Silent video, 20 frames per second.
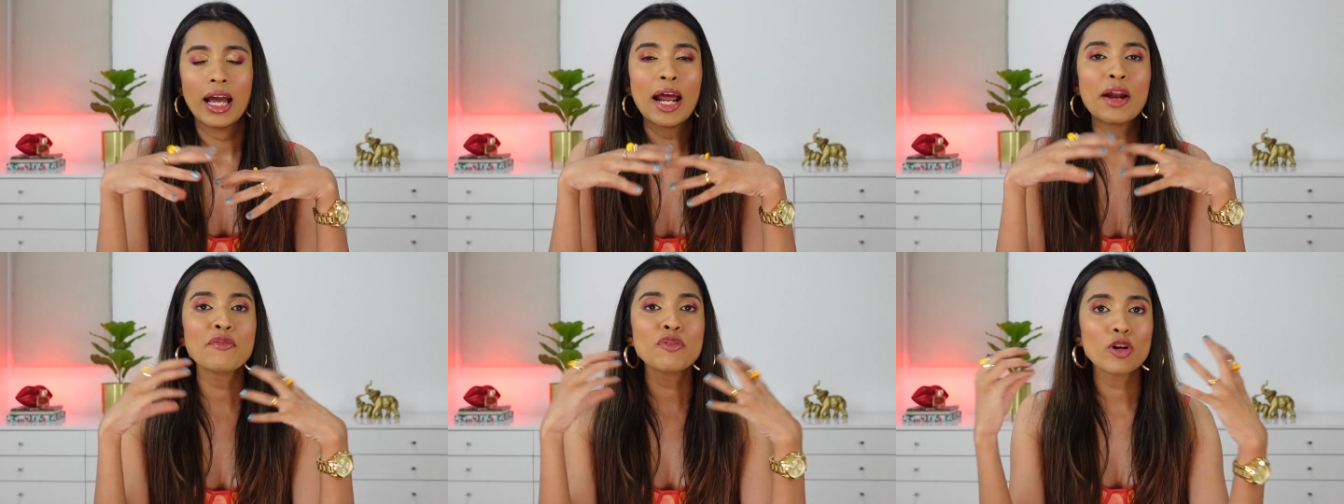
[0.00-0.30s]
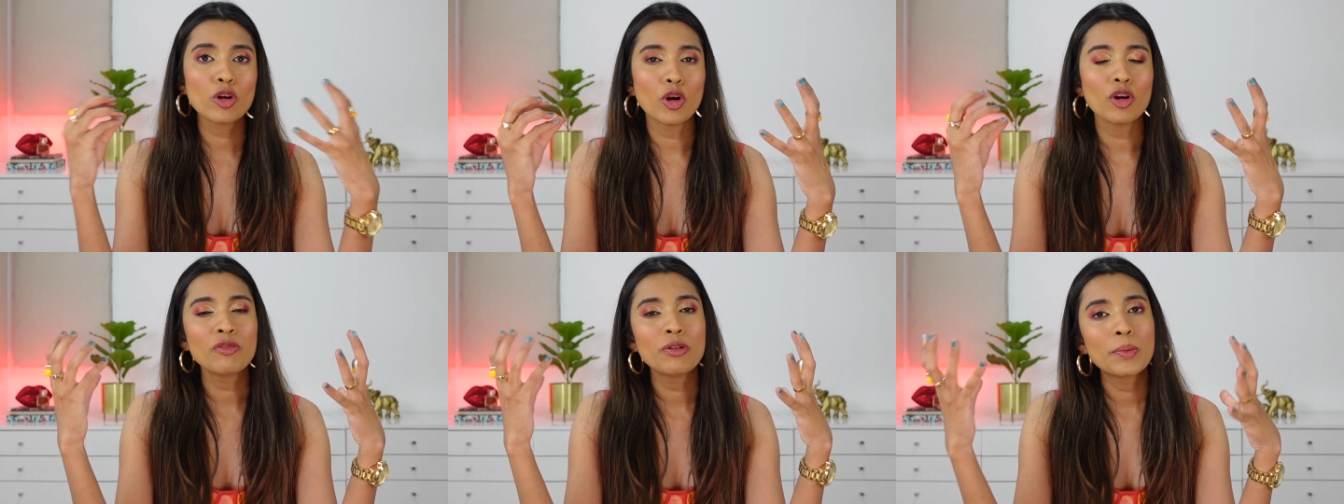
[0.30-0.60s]
for
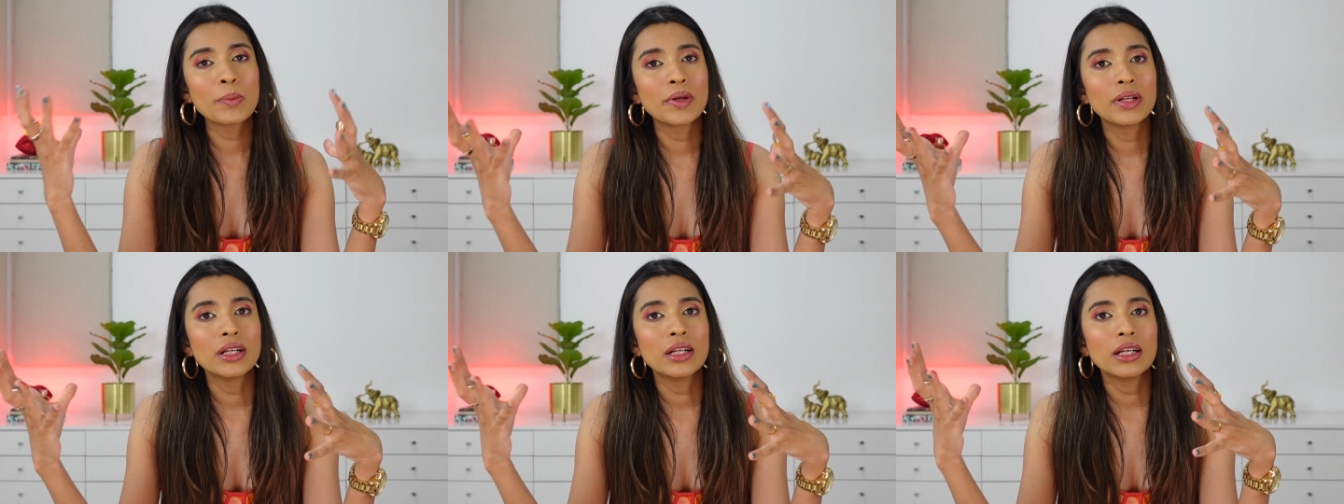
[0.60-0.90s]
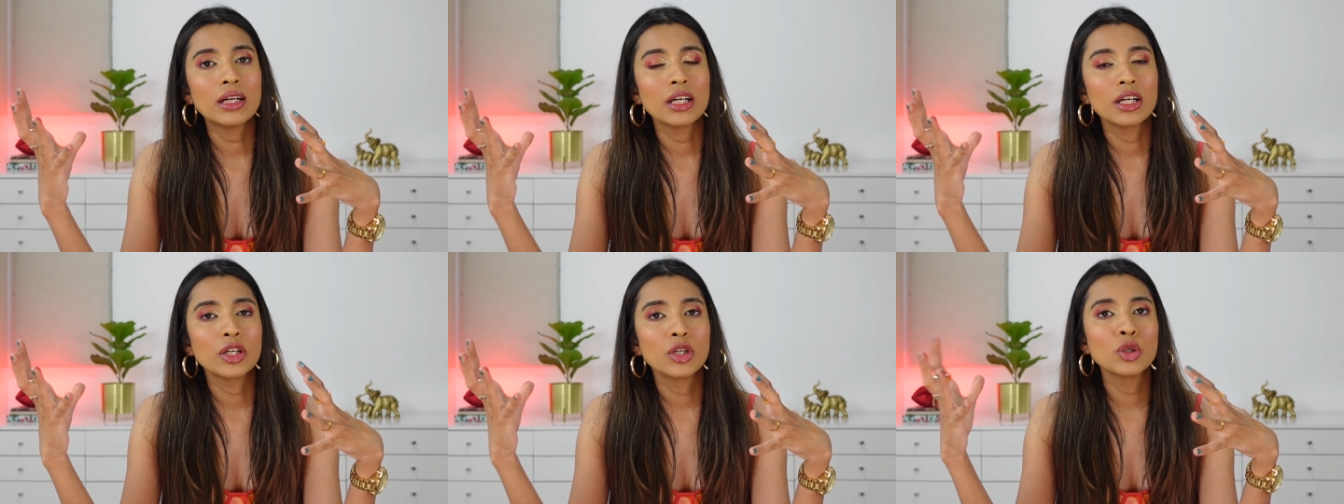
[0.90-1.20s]
a lot of people,
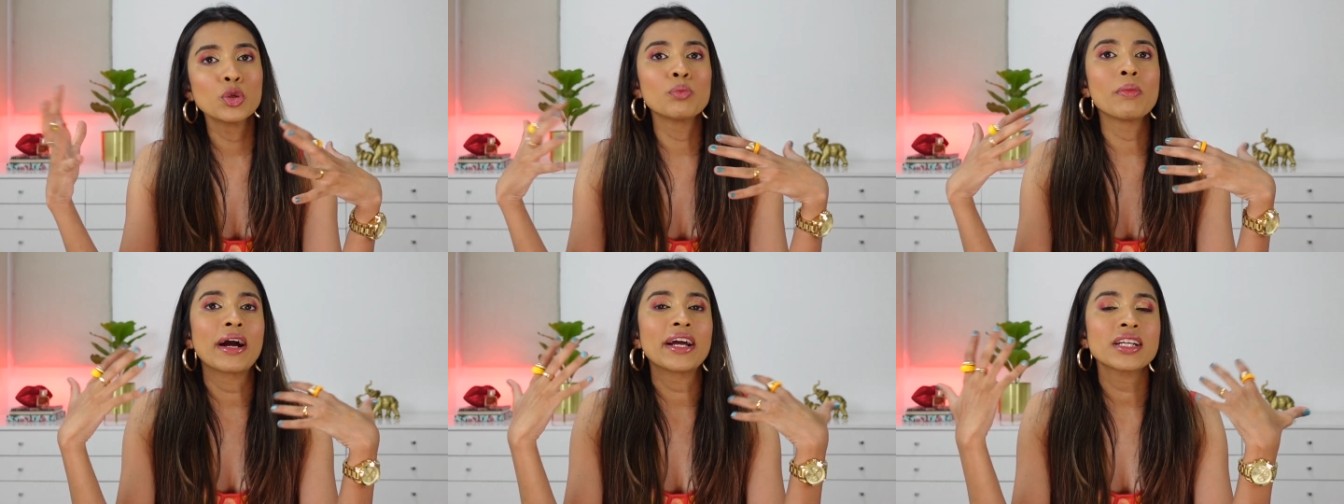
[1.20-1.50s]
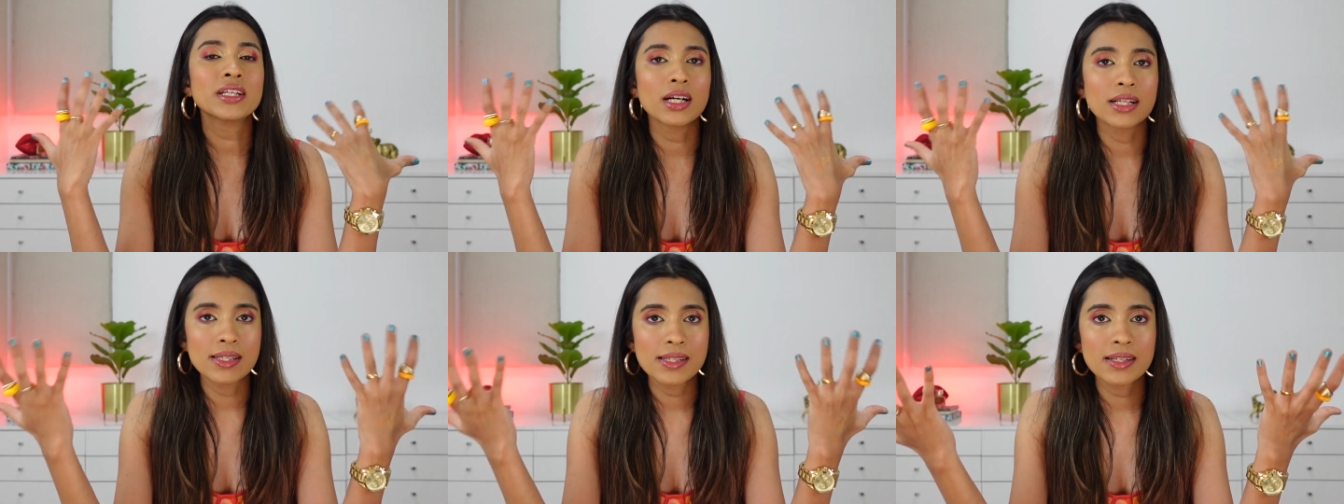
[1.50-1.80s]
you
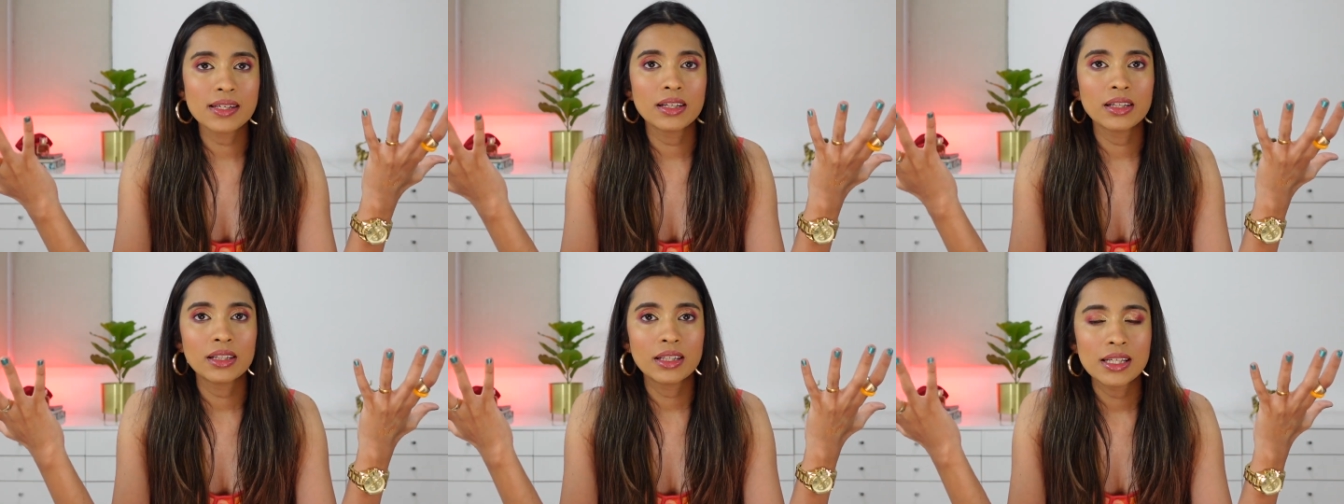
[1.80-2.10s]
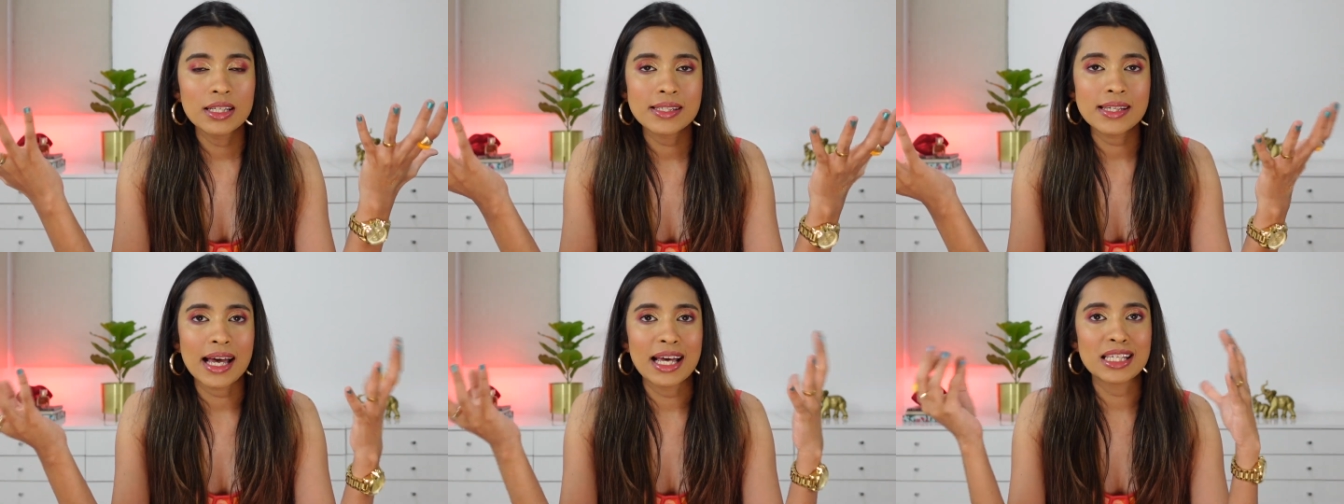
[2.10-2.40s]
might consider
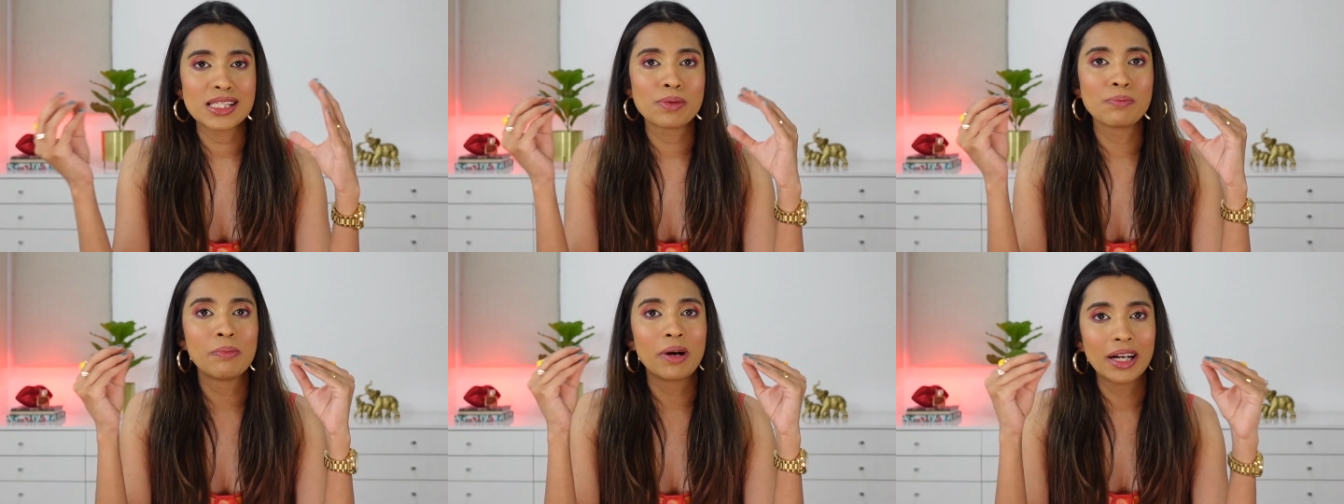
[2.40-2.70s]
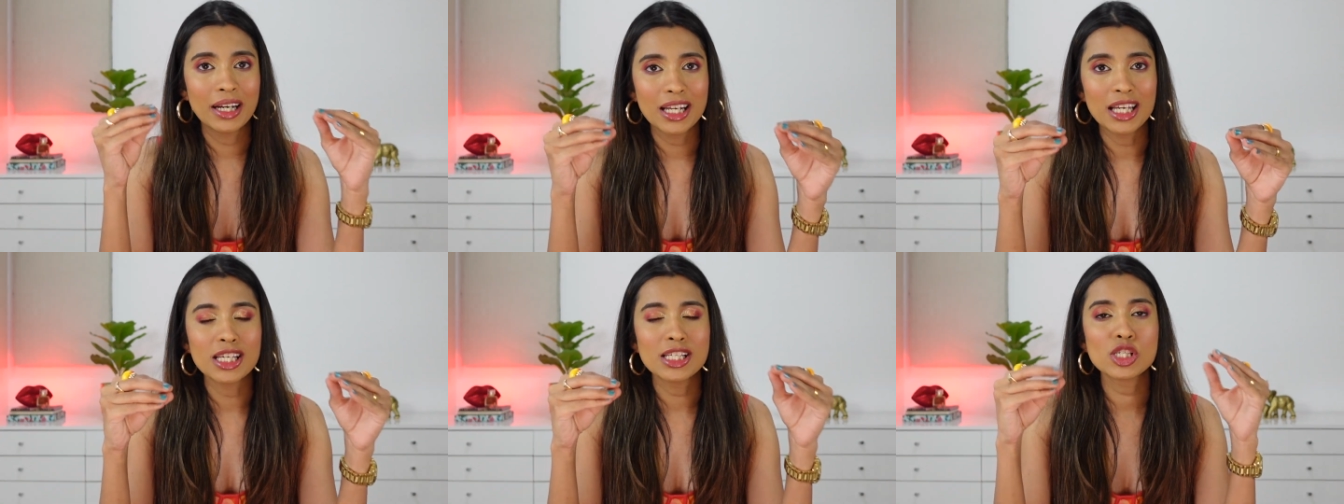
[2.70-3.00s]
this as
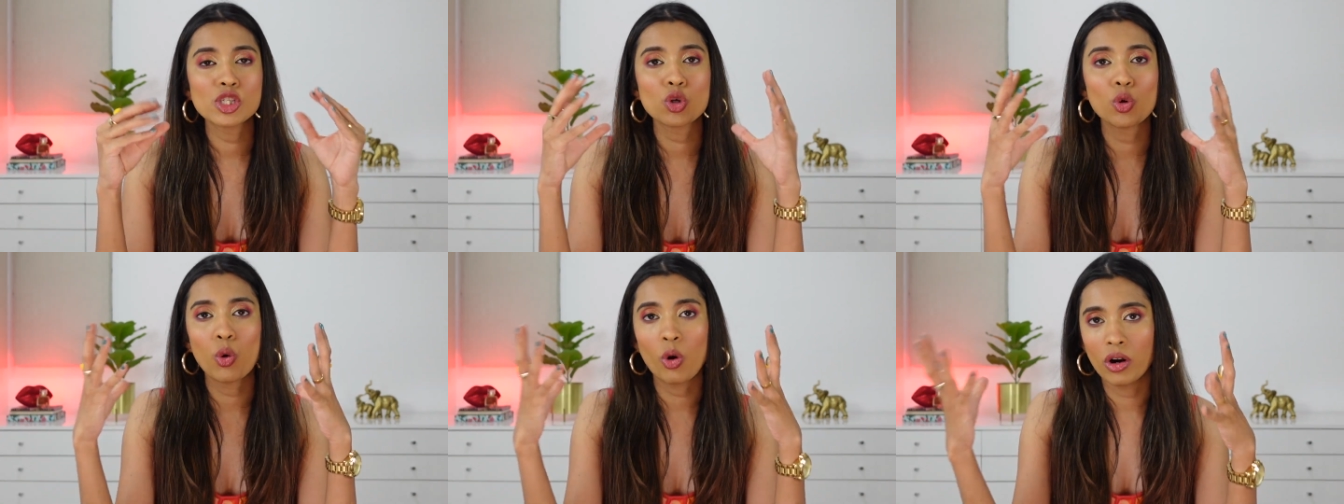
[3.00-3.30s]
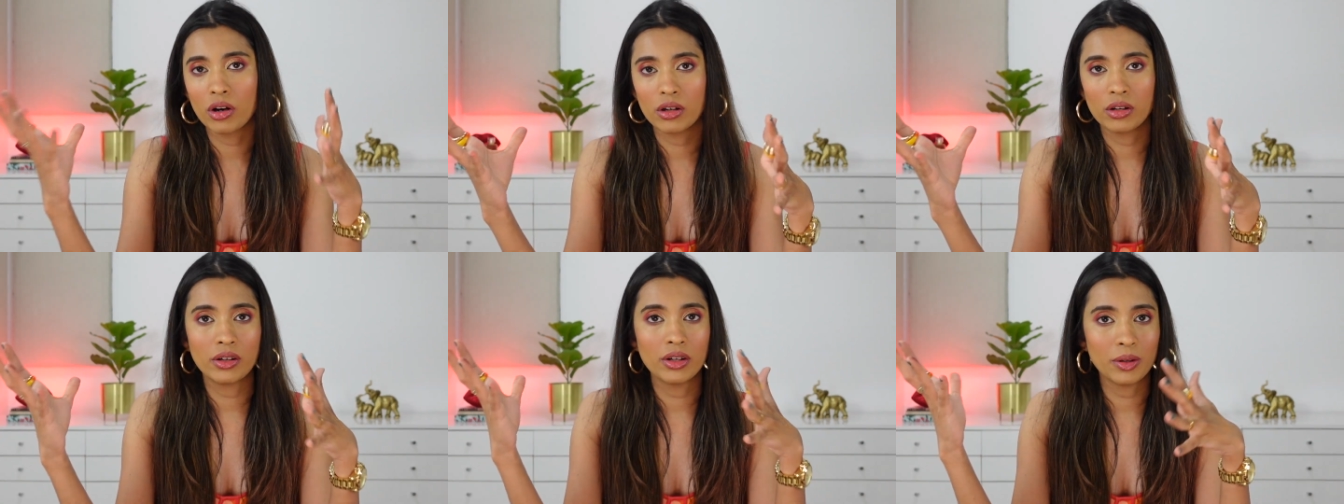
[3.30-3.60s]
money
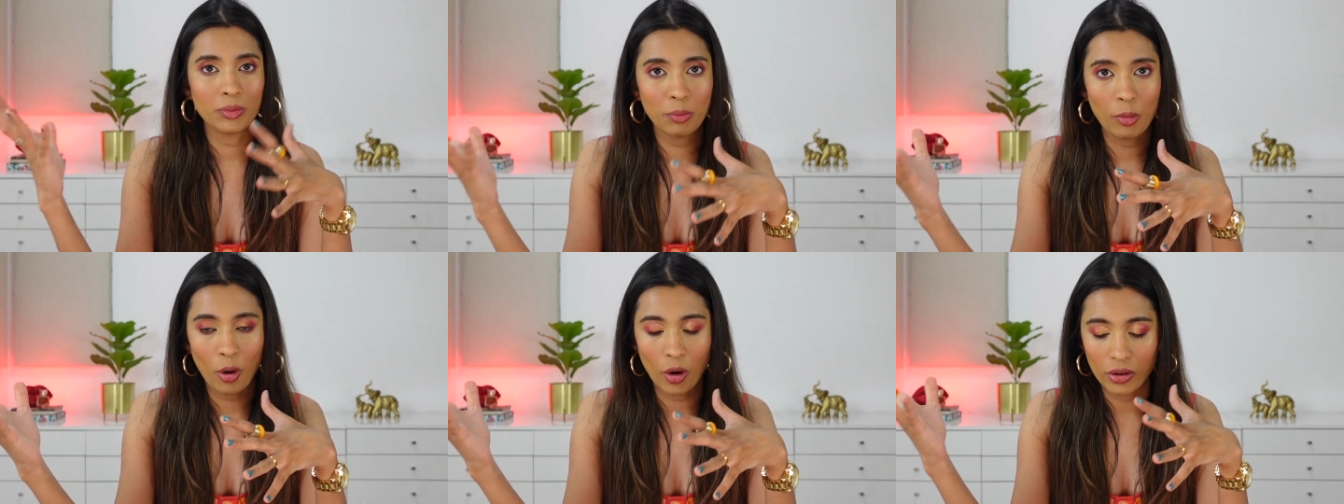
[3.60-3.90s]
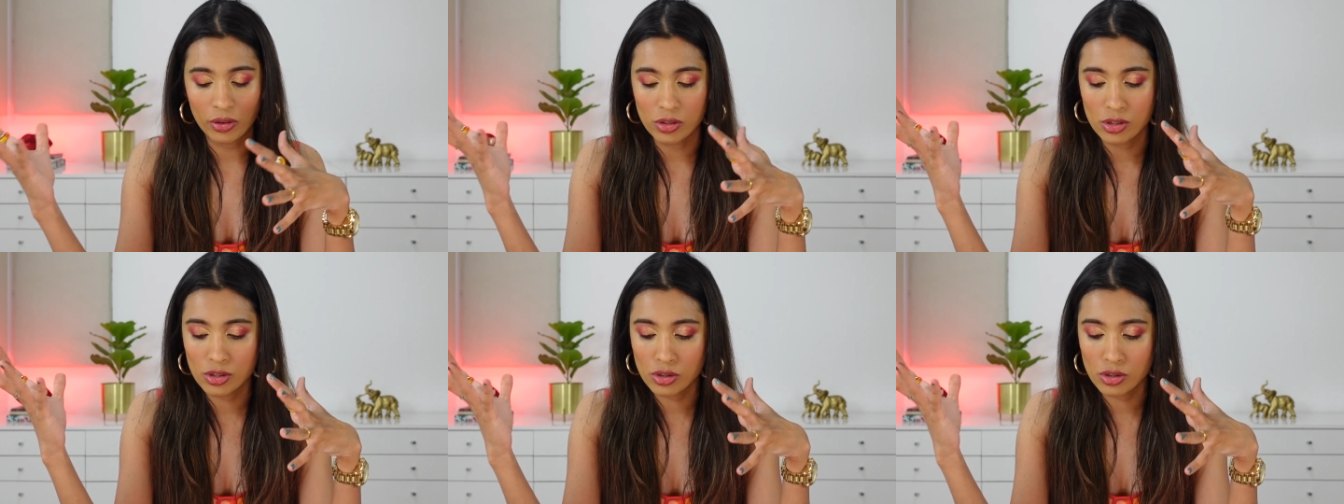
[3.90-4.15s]
squandered upon.